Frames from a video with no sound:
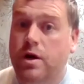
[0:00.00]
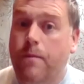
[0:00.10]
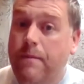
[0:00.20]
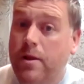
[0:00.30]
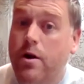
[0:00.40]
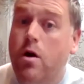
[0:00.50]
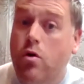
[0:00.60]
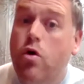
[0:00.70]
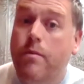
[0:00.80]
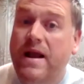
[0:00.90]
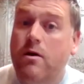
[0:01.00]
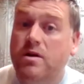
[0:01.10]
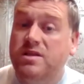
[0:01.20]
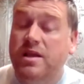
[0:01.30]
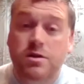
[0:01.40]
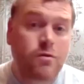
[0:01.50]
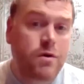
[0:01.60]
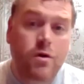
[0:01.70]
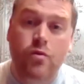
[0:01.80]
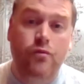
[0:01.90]
People are not coming out because they don't
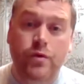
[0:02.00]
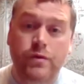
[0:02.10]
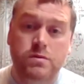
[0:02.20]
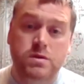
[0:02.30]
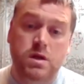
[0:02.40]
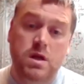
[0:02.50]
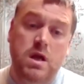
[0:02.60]
know the rules.